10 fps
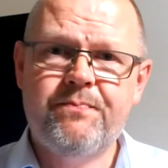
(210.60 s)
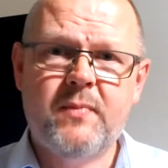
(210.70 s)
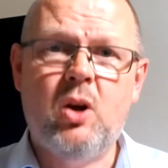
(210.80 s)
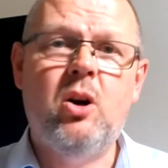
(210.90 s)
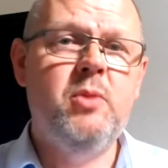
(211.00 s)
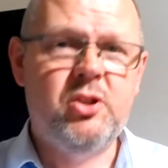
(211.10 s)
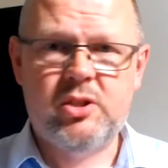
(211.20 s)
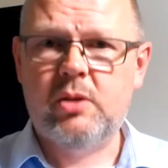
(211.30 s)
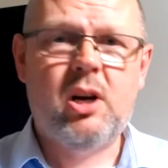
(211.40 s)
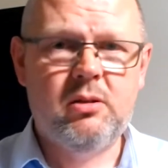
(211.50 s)

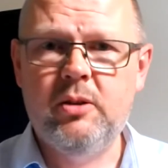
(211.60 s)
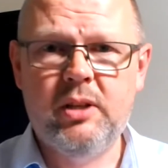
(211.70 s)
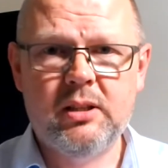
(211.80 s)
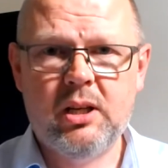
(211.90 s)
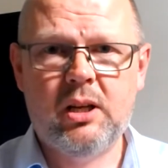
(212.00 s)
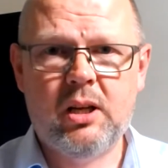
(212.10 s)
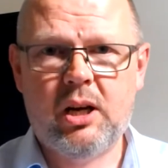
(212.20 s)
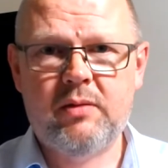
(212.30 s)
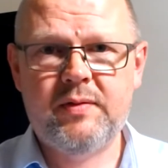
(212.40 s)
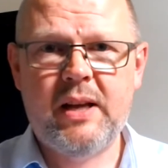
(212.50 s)
homage to our owner,
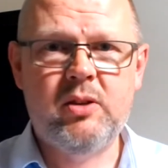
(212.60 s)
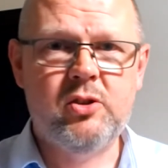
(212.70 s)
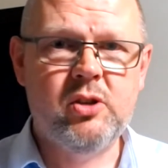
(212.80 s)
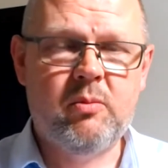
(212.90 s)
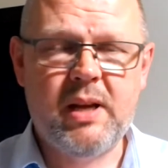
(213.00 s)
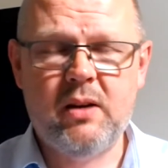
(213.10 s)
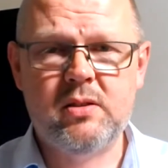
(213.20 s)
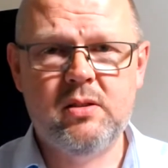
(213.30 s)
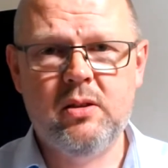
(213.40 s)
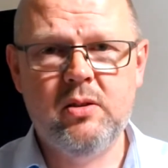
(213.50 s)
our founder, John
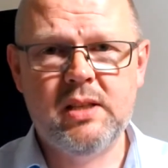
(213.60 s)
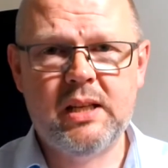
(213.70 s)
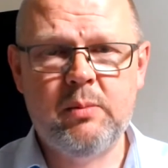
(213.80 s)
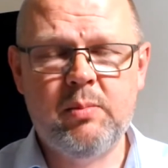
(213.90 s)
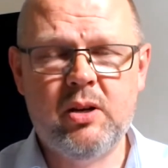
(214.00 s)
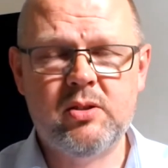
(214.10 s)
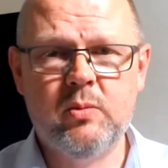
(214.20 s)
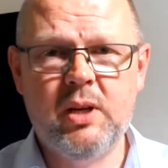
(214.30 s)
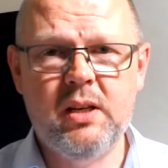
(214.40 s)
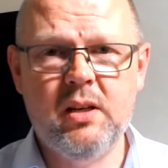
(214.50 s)
Bowers, who sadly passed
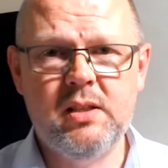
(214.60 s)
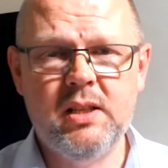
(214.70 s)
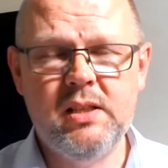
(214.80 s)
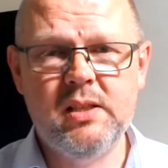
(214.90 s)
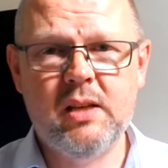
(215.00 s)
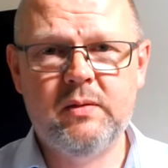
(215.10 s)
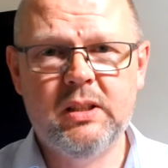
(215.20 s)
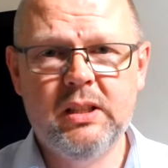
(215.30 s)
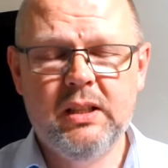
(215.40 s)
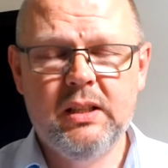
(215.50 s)
away in 1987.
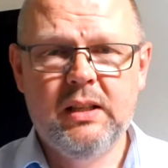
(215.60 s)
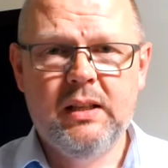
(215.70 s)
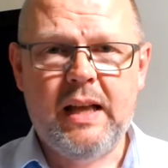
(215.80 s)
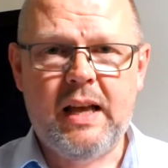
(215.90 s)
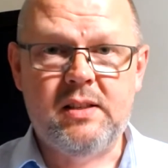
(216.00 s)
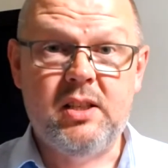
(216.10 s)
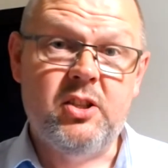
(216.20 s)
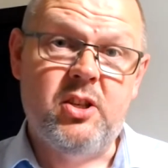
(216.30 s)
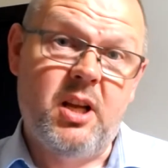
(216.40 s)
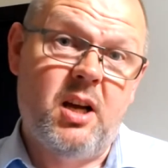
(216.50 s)
And
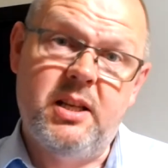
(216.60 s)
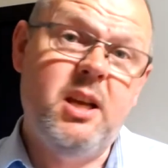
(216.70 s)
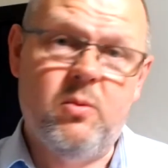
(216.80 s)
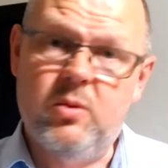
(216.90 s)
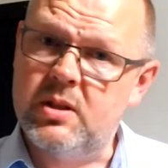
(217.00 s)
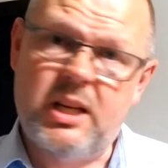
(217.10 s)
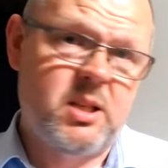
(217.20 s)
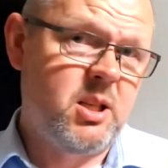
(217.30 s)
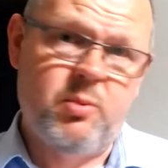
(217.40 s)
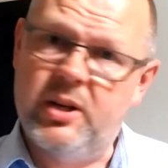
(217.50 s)
signature, the idea was,
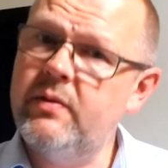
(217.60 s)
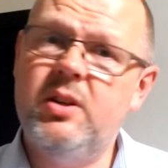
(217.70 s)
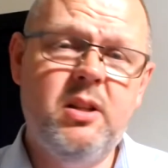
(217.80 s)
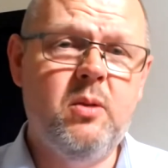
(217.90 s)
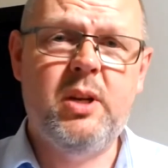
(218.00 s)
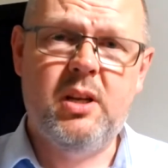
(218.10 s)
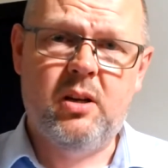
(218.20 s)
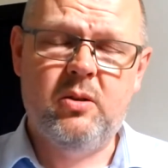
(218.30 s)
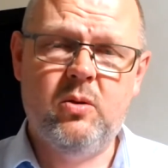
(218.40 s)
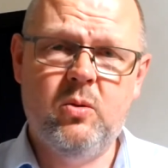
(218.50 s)
let's just put everything that we
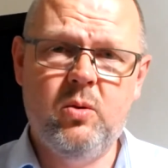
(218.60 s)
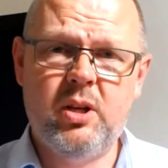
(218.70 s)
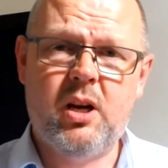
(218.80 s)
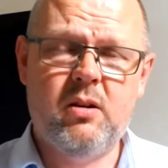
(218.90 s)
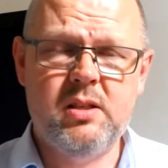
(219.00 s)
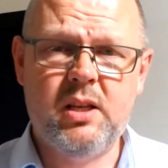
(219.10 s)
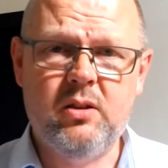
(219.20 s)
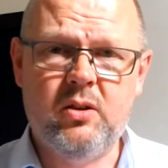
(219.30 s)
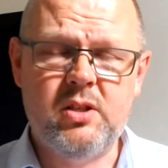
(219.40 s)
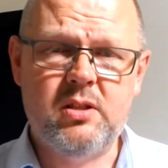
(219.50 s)
know, all the current
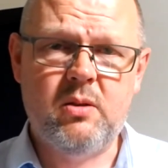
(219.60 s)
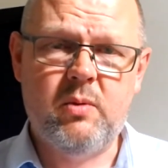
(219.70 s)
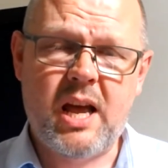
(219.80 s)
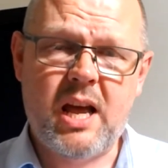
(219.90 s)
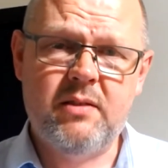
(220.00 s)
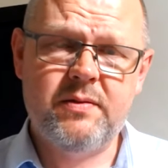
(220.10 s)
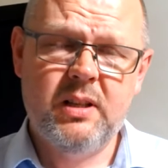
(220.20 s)
technologies that we have,